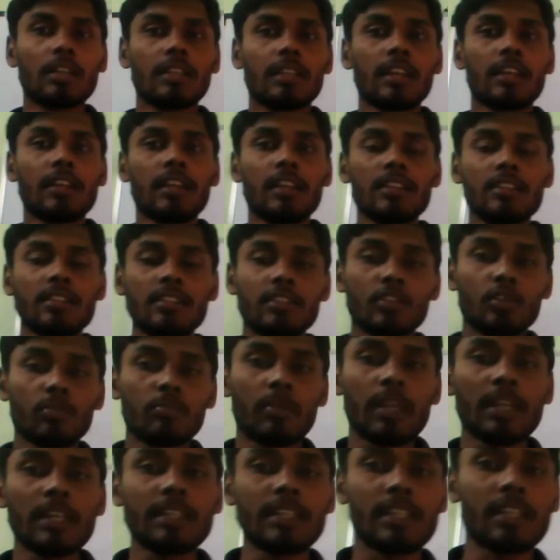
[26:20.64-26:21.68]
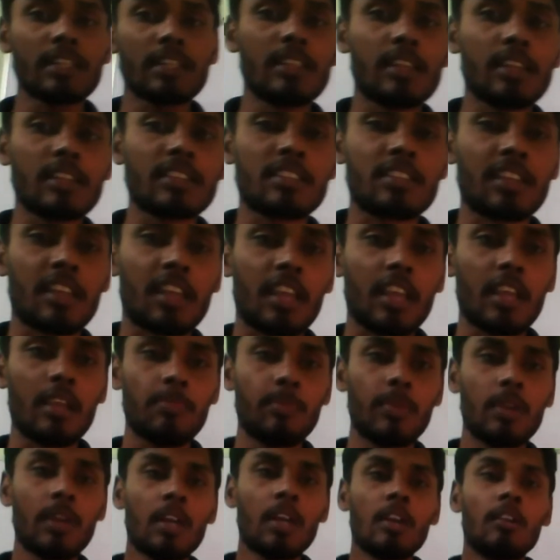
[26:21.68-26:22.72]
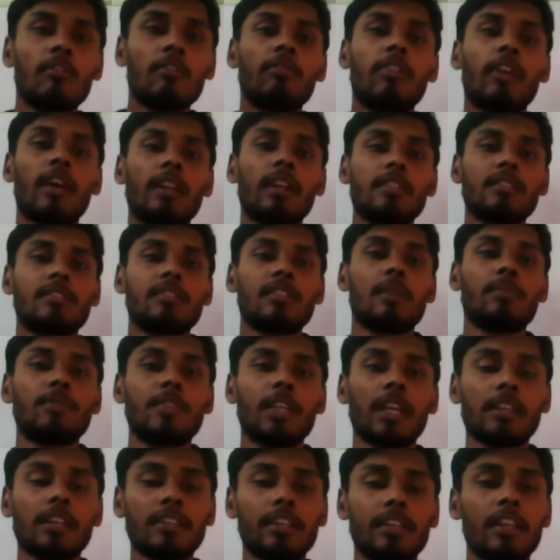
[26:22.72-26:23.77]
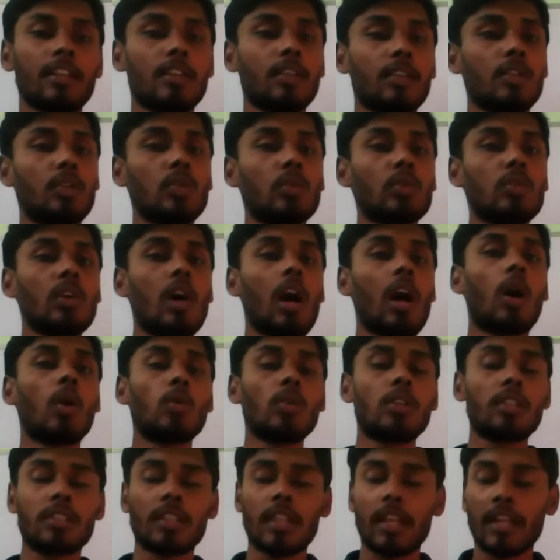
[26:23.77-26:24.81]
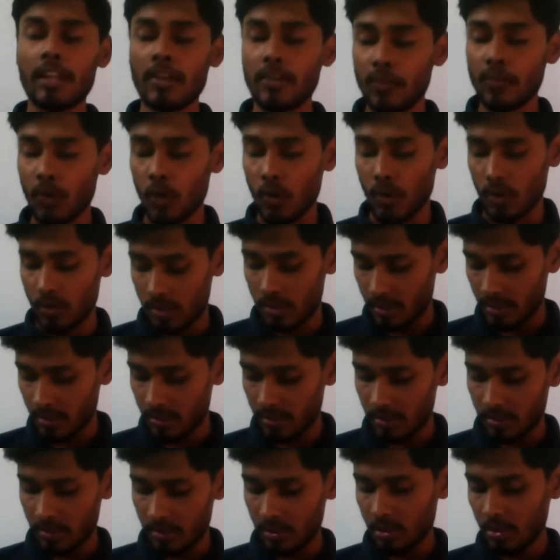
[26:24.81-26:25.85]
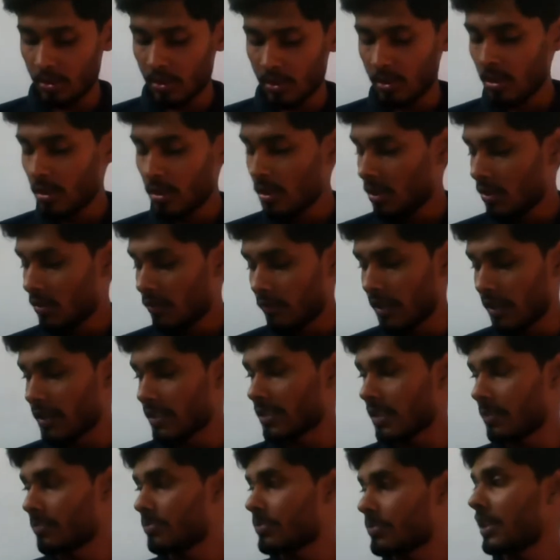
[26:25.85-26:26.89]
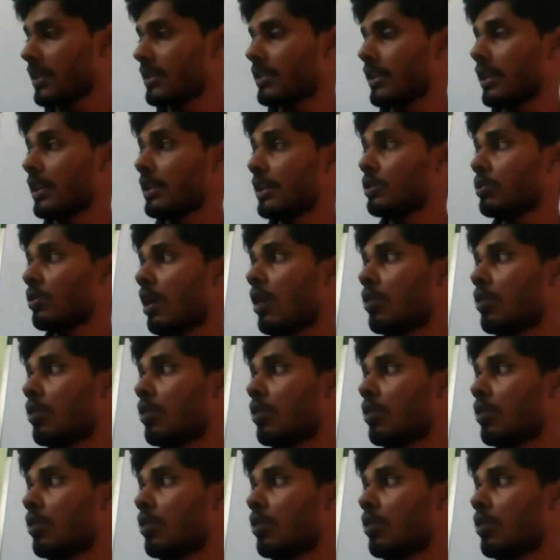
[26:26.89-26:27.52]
Tendency to maintain their shape when subjected to outside force. When subjected to